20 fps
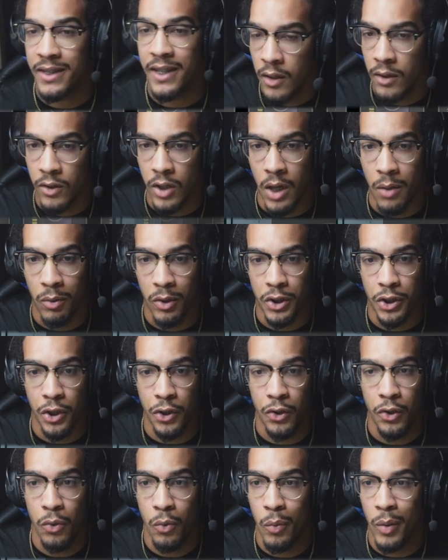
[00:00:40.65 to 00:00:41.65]
I will show you
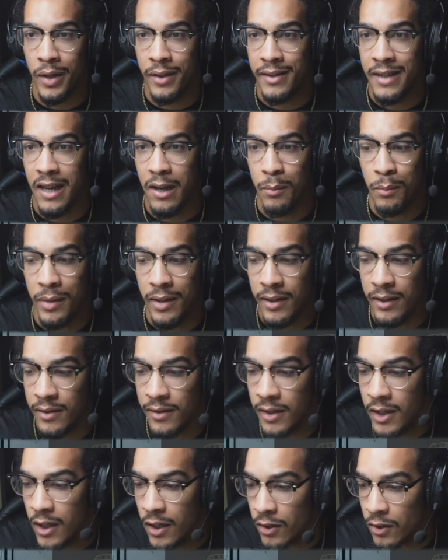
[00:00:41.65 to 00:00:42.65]
what that means
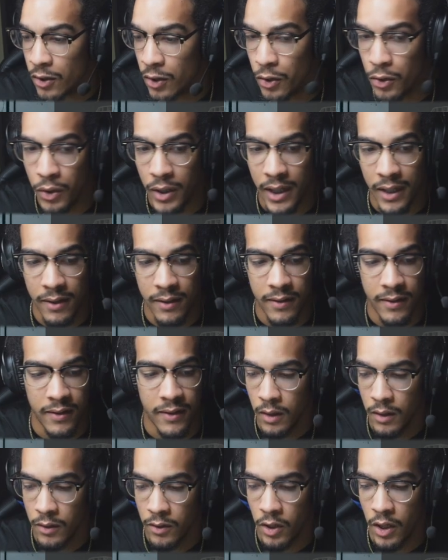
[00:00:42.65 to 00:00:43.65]
so you can see.
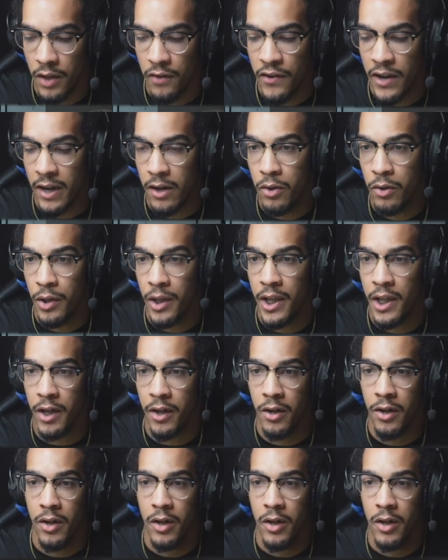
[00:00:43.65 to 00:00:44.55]
So if I go here,